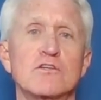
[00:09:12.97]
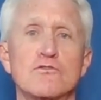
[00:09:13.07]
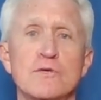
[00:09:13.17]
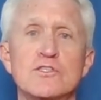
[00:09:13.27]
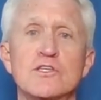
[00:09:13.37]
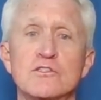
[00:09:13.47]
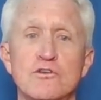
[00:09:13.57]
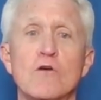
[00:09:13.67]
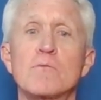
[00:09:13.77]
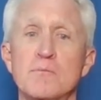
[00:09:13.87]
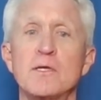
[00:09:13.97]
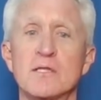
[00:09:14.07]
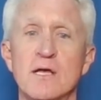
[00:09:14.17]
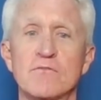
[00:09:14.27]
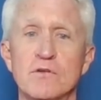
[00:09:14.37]
increasing
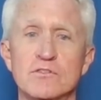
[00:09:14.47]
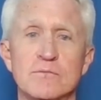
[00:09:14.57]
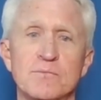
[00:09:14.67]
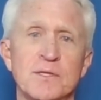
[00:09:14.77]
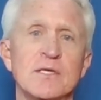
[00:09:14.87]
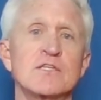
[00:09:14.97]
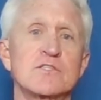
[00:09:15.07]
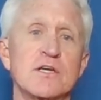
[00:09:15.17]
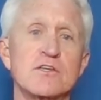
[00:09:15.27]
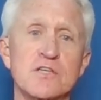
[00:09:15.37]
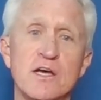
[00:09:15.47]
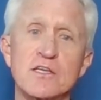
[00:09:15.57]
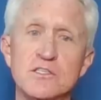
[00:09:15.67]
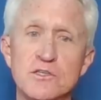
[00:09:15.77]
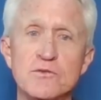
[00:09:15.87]
dopamine levels. So here's
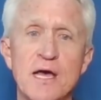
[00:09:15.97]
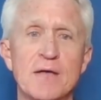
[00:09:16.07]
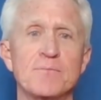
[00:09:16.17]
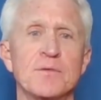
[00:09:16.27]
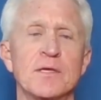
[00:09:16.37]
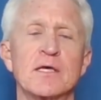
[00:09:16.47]
how you do that.